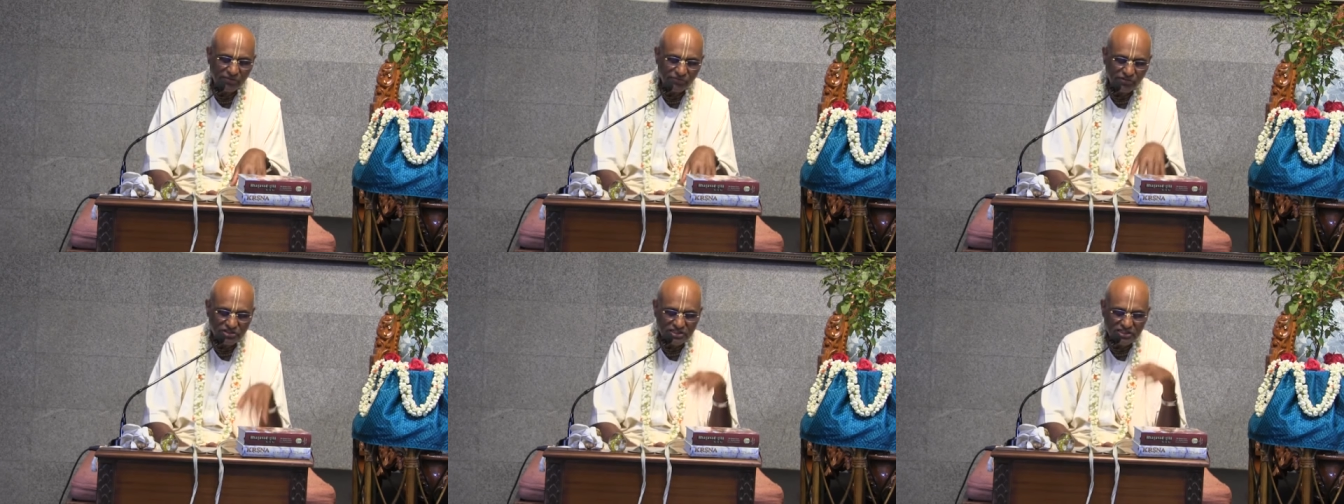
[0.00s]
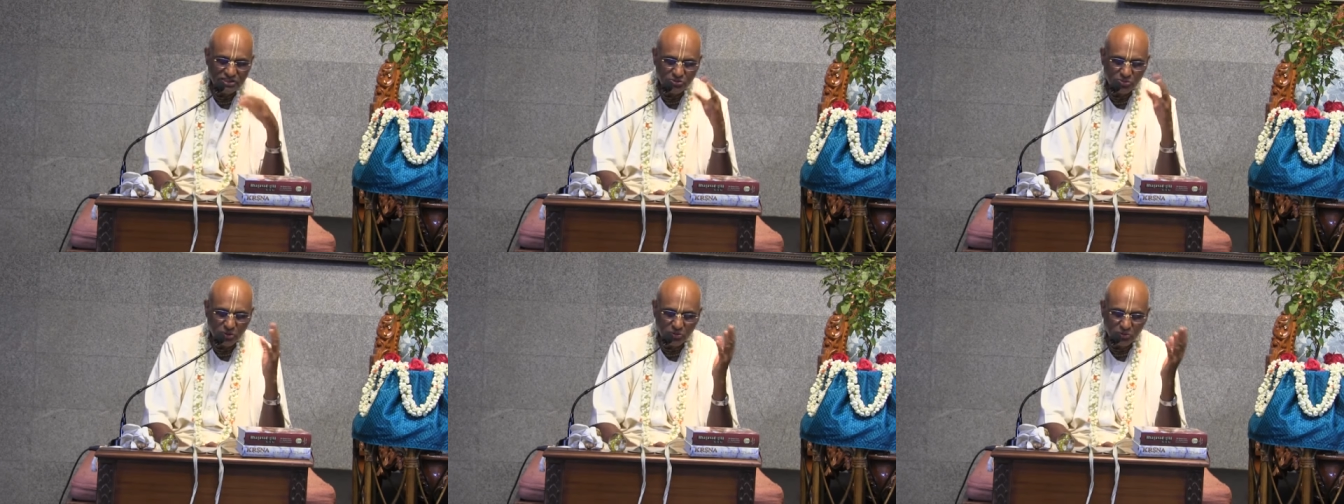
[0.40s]
First
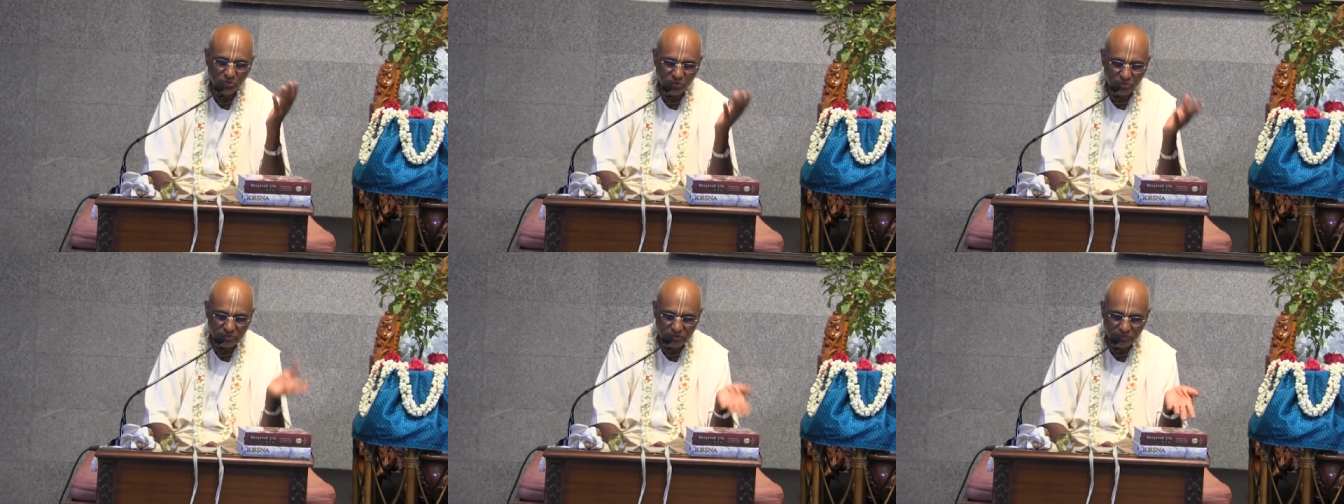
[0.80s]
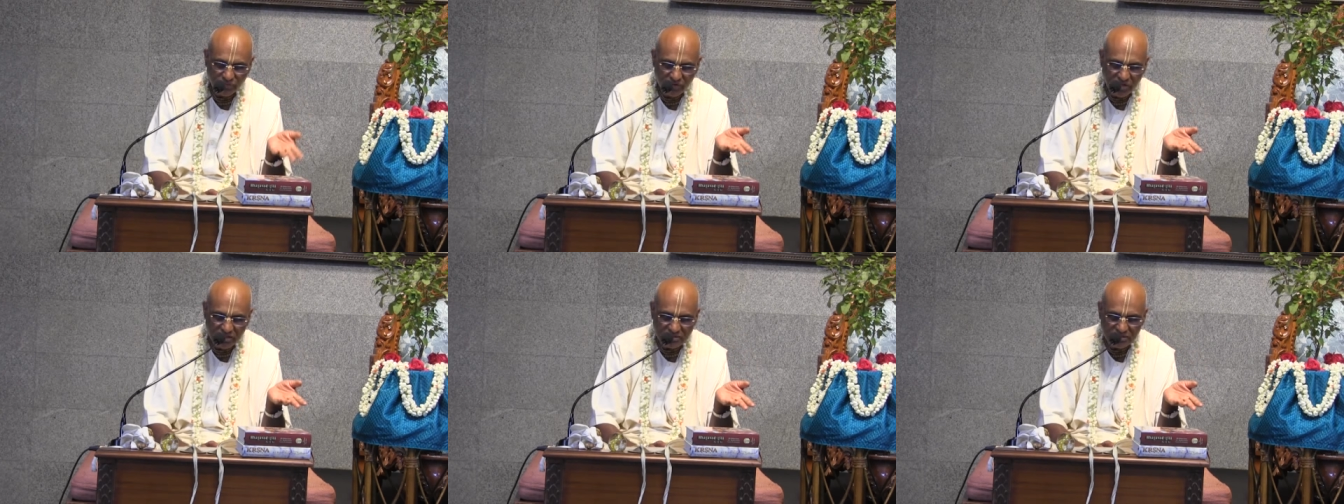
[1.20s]
is one who knows the
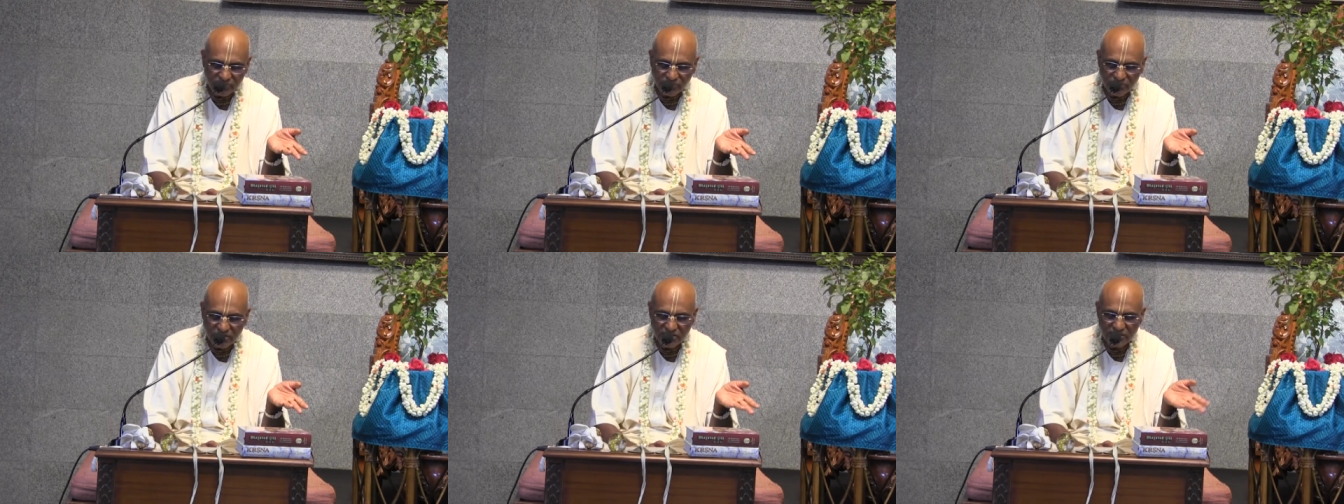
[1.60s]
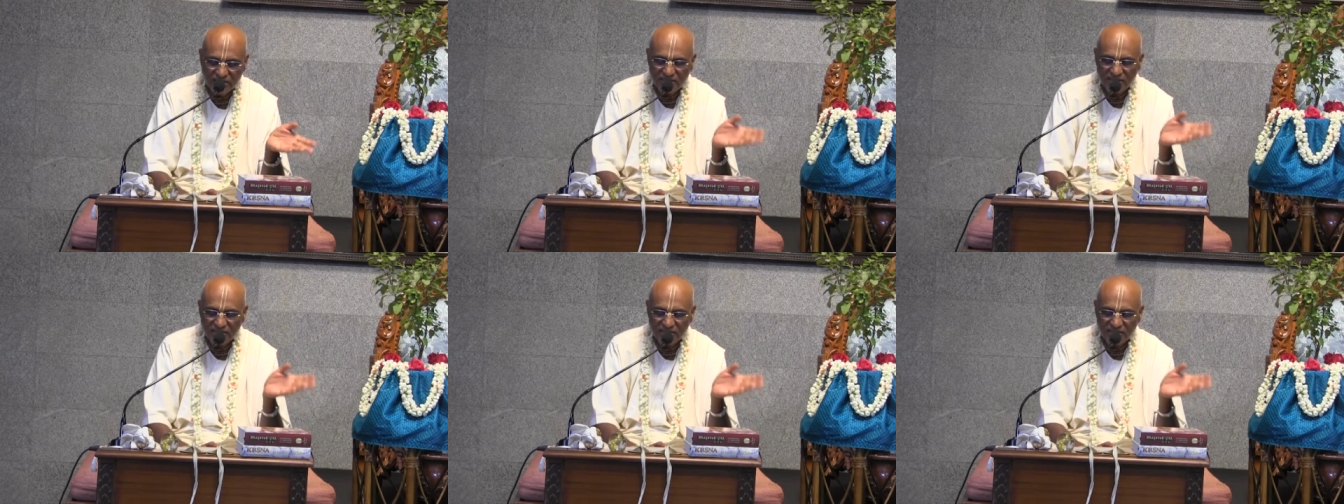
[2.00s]
philosophy.